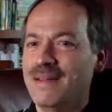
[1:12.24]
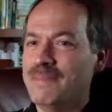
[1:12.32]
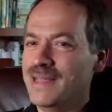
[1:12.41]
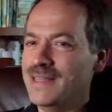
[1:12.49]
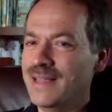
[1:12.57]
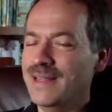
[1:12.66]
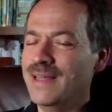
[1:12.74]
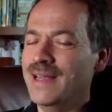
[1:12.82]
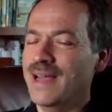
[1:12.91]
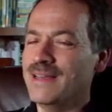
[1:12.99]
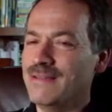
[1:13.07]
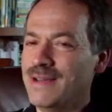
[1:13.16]
Basically,
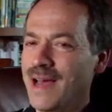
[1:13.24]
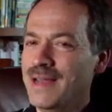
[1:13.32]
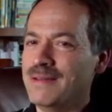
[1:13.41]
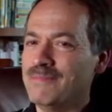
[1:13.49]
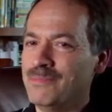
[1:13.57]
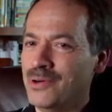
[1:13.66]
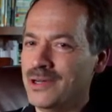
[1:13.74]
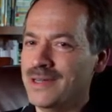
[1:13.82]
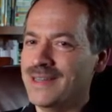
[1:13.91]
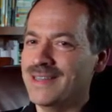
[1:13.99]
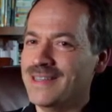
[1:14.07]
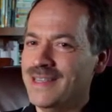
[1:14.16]
I do not put
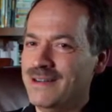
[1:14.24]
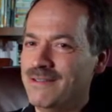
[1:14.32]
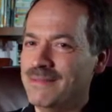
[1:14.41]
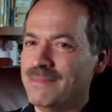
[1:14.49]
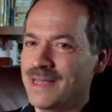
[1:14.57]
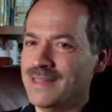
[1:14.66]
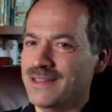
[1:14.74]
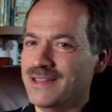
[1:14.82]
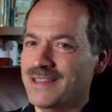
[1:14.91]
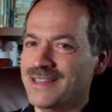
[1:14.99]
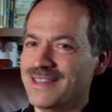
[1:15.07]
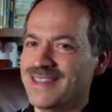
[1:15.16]
secret
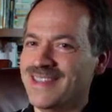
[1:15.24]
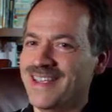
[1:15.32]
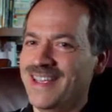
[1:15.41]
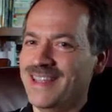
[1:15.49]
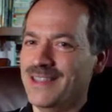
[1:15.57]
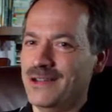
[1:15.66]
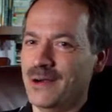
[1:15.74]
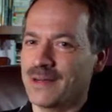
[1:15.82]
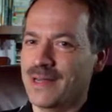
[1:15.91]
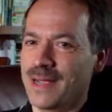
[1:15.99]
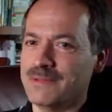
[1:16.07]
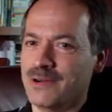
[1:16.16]
messages in the New York
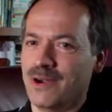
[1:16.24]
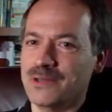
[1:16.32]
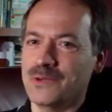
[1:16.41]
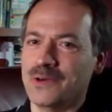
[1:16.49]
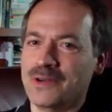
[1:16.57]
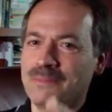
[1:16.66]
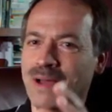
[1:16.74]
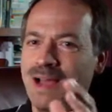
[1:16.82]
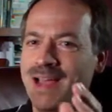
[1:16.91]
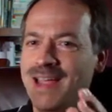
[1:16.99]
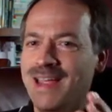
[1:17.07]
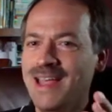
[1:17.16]
Times crossword.
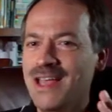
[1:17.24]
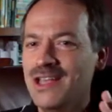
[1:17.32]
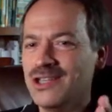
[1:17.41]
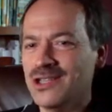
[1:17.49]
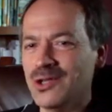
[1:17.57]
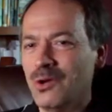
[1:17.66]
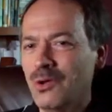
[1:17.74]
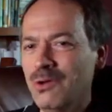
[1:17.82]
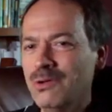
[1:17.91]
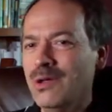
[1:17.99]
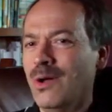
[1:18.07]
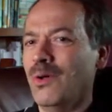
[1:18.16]
My
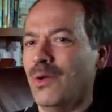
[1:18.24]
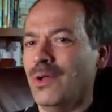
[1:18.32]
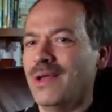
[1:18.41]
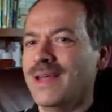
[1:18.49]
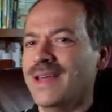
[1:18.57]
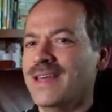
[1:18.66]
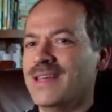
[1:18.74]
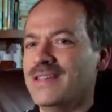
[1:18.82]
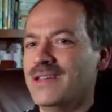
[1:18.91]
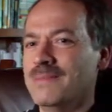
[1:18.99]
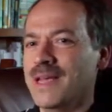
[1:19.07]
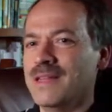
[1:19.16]
sole goal is
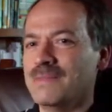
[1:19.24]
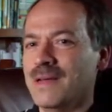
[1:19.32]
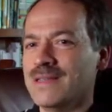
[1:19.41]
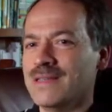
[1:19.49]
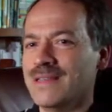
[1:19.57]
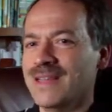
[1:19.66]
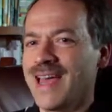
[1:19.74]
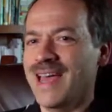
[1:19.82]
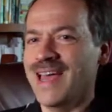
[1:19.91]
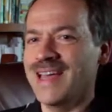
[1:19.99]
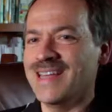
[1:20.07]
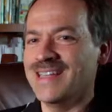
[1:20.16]
to make the puzzle
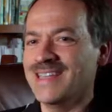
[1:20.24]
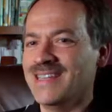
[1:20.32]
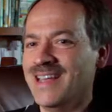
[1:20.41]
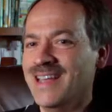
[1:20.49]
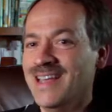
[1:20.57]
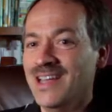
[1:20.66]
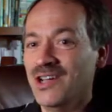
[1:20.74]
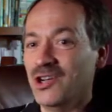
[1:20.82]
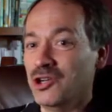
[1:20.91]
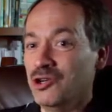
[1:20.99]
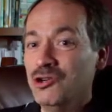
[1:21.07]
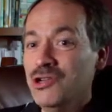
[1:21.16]
as
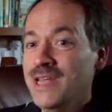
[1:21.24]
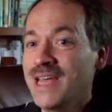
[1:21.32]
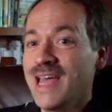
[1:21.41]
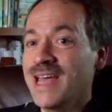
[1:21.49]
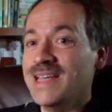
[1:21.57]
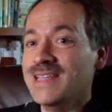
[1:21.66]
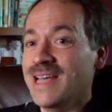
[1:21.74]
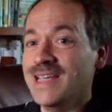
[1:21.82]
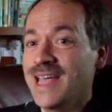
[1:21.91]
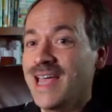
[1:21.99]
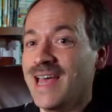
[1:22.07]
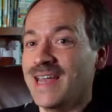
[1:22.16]
good as I
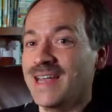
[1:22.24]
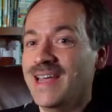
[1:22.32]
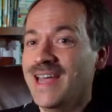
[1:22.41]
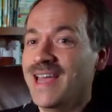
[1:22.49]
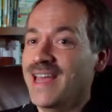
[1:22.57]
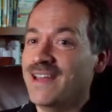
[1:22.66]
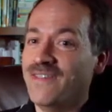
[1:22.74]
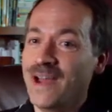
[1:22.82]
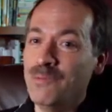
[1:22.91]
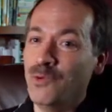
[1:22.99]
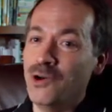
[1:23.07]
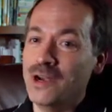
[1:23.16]
can. And if
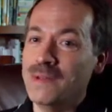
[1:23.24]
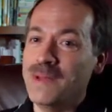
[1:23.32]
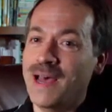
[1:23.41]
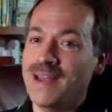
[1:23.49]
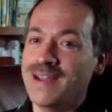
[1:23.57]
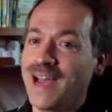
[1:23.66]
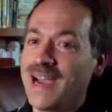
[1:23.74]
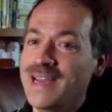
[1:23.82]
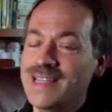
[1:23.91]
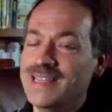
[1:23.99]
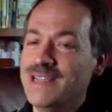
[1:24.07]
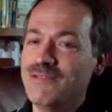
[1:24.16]
I'm worried about
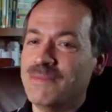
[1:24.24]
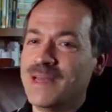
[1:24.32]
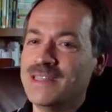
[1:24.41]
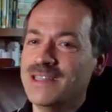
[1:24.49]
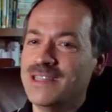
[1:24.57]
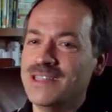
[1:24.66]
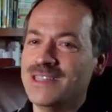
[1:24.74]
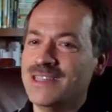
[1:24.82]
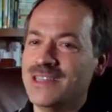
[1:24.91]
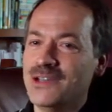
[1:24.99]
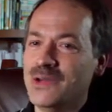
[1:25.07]
hiding secret messages and